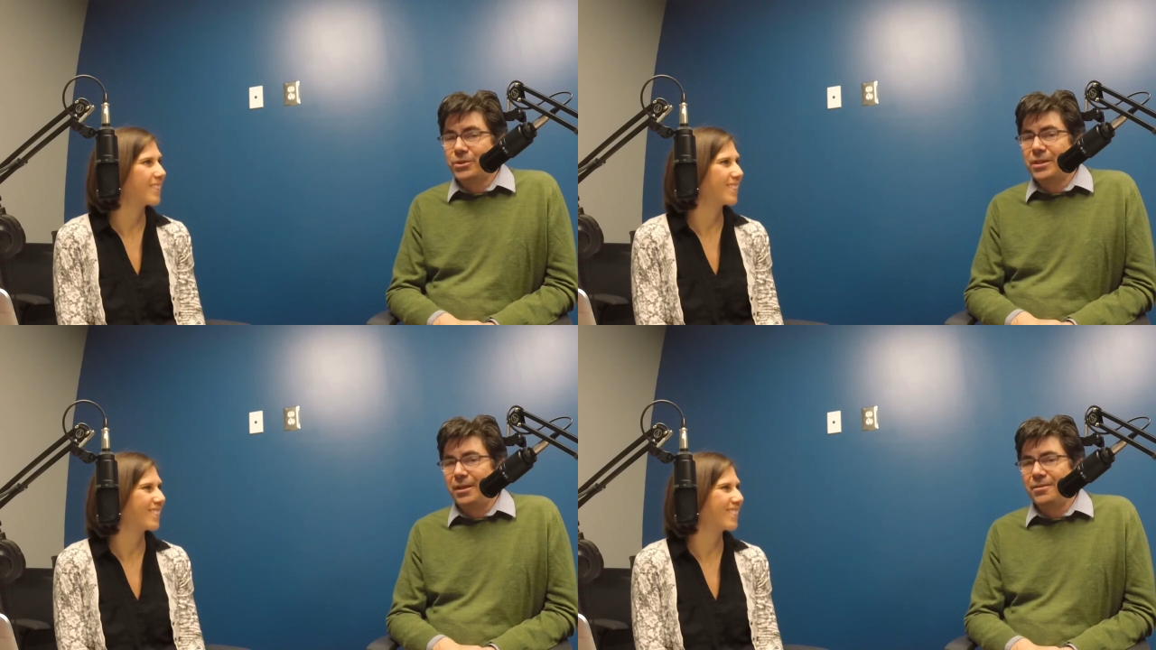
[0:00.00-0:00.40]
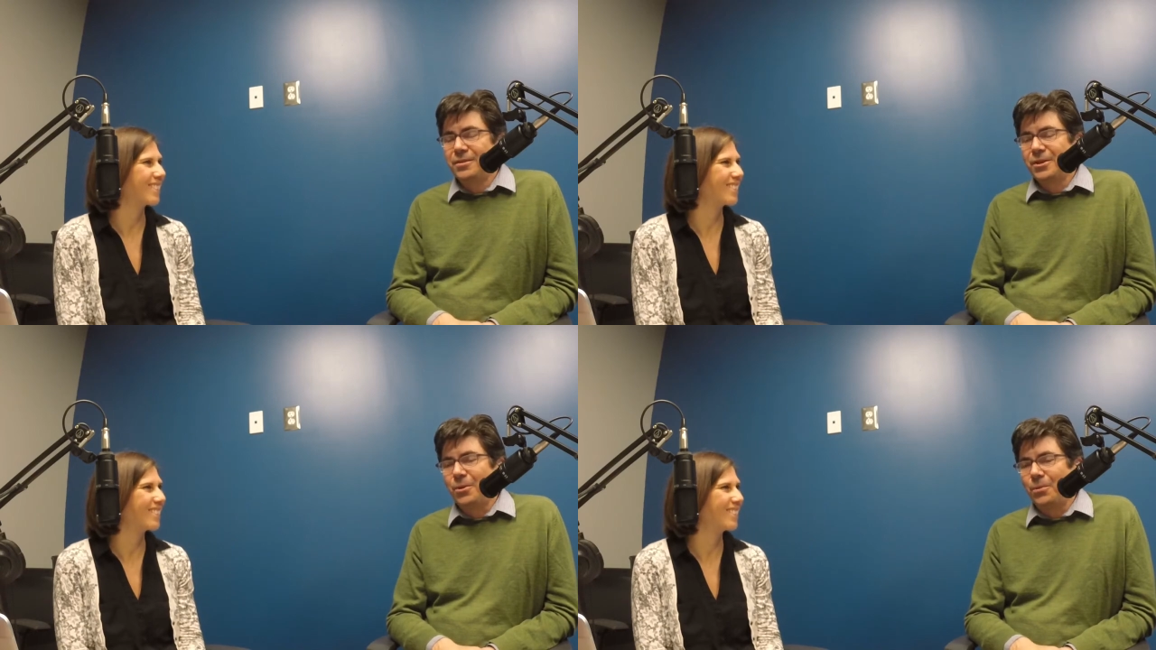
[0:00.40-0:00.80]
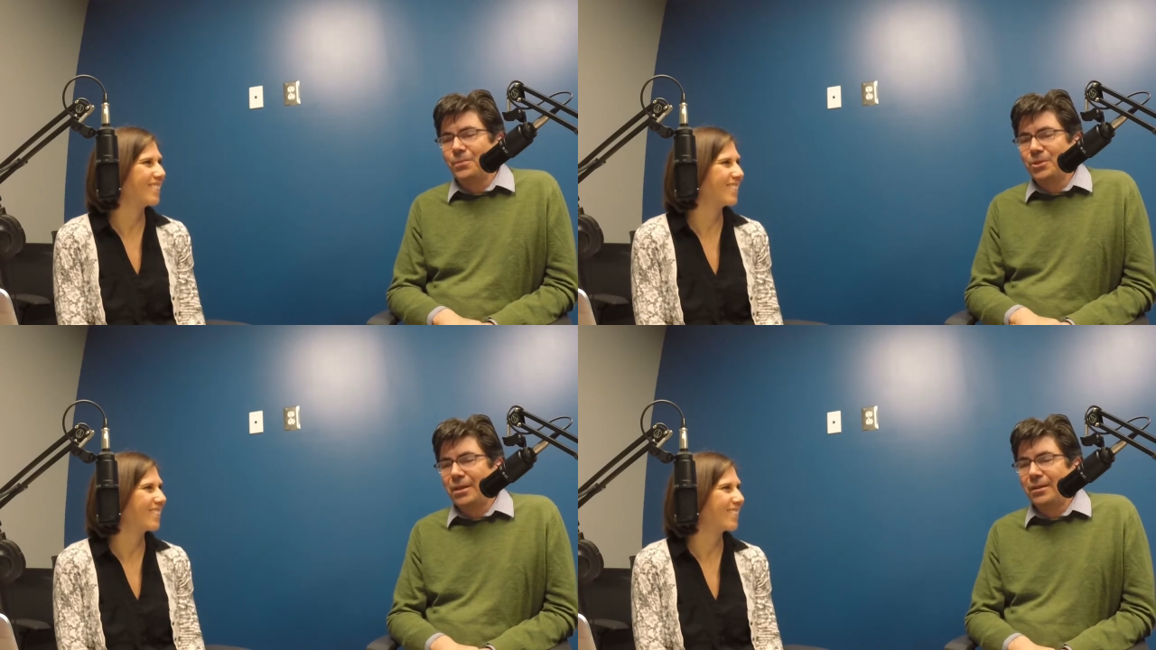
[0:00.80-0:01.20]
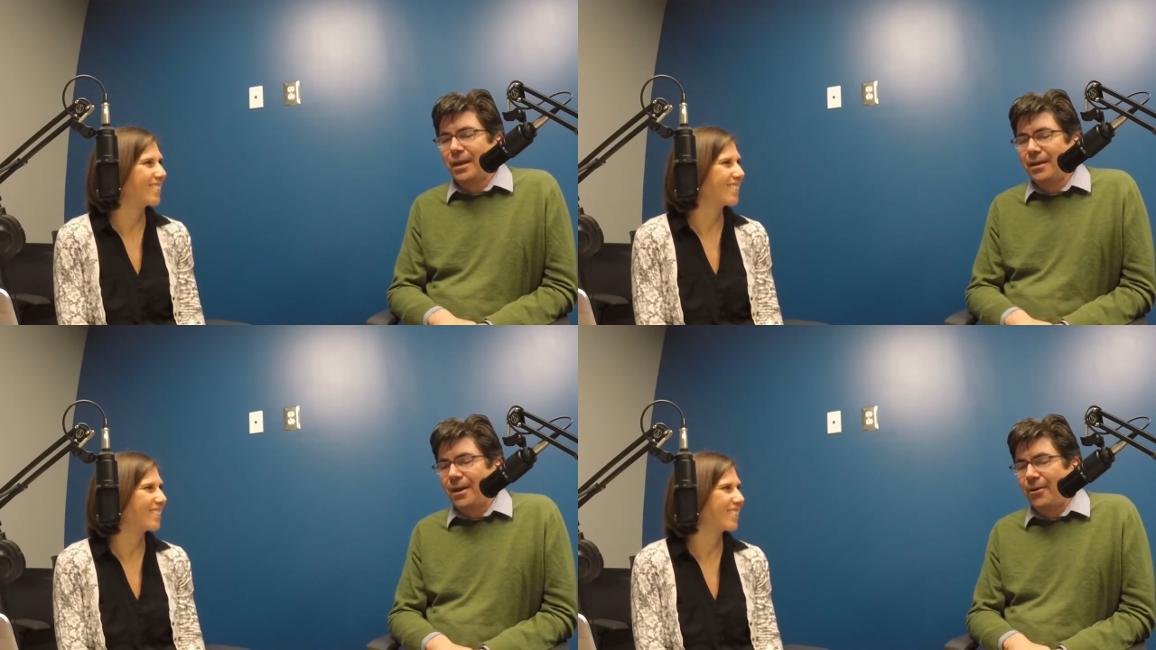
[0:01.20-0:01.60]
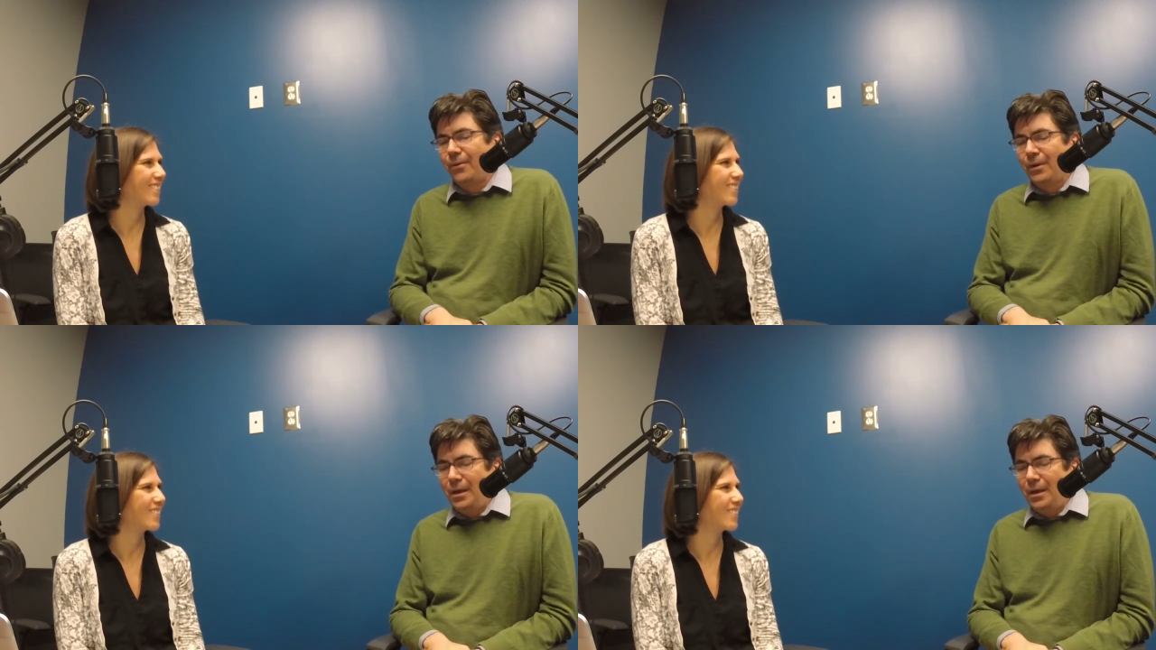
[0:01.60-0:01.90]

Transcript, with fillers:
Speaker 1: see us, so check that out.